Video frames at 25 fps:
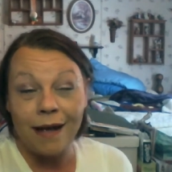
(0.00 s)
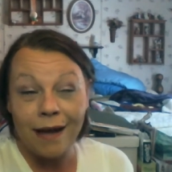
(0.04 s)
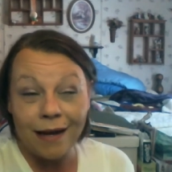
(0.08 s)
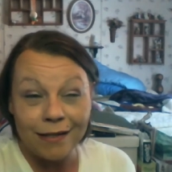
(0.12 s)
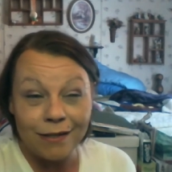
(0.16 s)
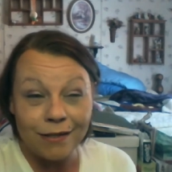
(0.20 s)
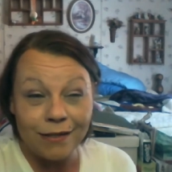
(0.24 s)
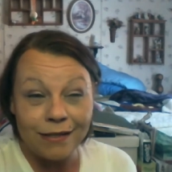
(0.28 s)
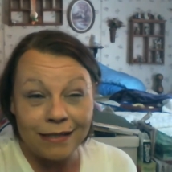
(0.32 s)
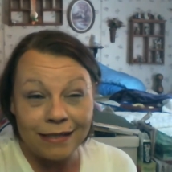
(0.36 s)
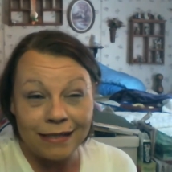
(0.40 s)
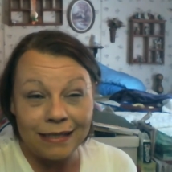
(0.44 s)
I
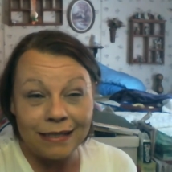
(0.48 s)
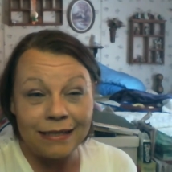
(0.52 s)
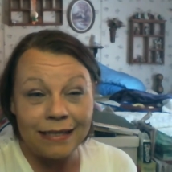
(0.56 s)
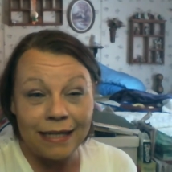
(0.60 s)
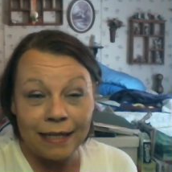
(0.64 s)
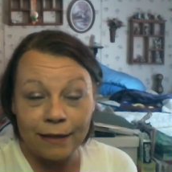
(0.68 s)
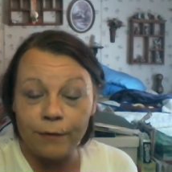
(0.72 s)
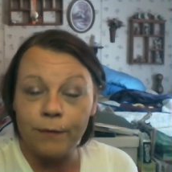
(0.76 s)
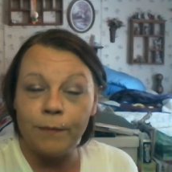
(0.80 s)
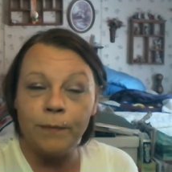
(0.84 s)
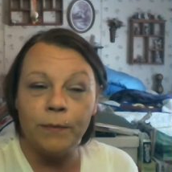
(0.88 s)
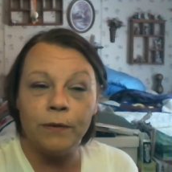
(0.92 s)
just sing
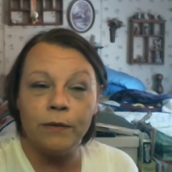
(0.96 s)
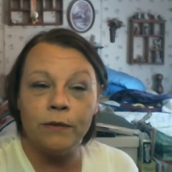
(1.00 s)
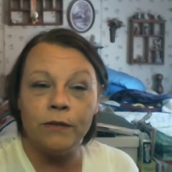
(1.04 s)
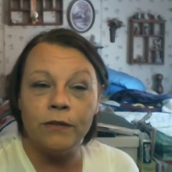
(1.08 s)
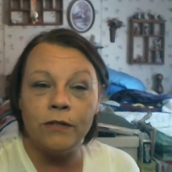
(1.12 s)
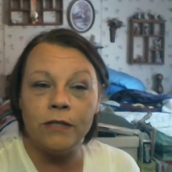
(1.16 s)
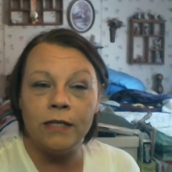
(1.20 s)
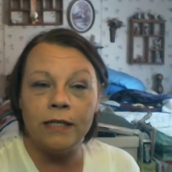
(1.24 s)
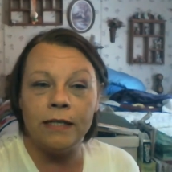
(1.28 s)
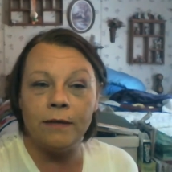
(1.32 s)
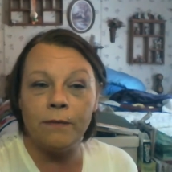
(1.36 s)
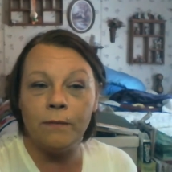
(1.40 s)
terrible and
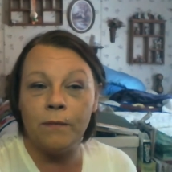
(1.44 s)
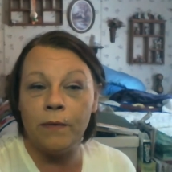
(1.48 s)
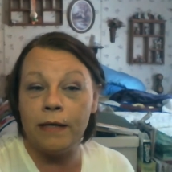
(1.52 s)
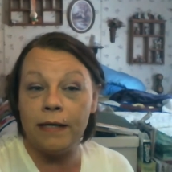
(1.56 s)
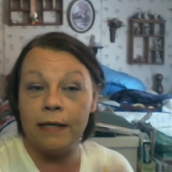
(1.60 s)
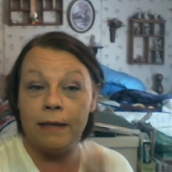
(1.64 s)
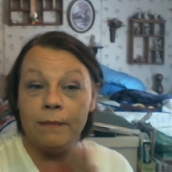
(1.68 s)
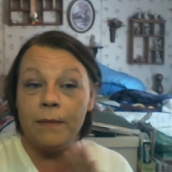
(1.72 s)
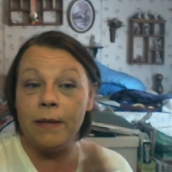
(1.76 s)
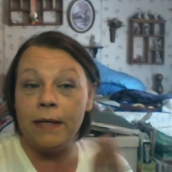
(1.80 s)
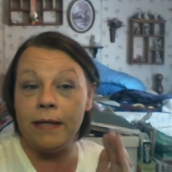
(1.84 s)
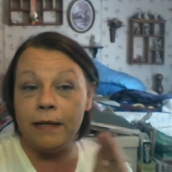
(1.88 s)
she didn't want
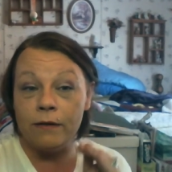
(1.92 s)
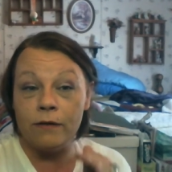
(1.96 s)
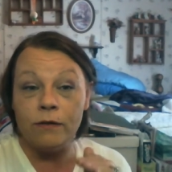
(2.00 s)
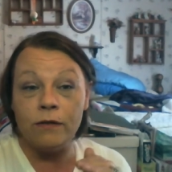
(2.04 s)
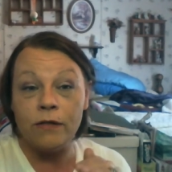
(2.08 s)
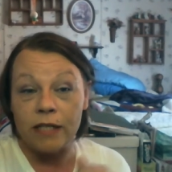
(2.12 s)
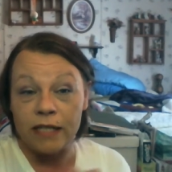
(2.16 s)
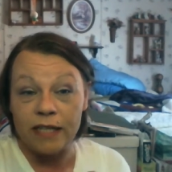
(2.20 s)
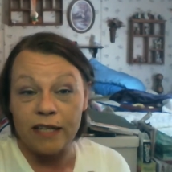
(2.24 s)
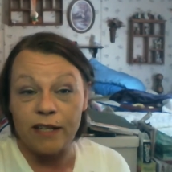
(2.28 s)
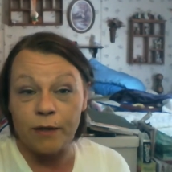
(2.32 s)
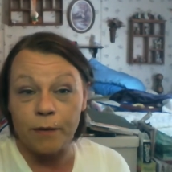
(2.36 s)
anybody else
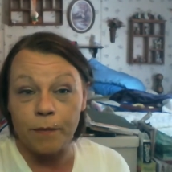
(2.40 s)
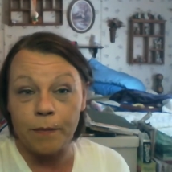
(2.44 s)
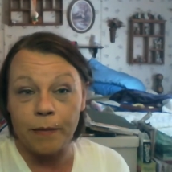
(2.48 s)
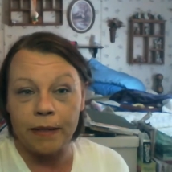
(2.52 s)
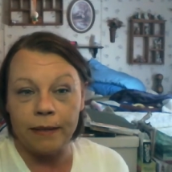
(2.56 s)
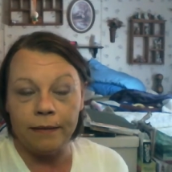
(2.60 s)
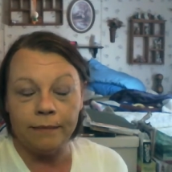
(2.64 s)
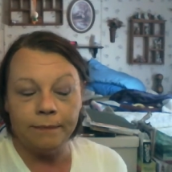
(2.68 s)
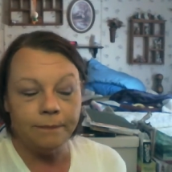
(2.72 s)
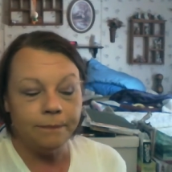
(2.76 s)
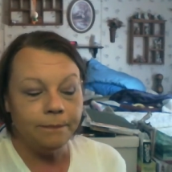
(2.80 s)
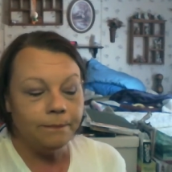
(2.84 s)
to hear
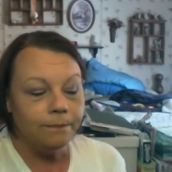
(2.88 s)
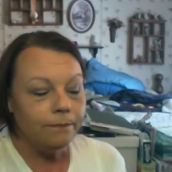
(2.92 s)
me.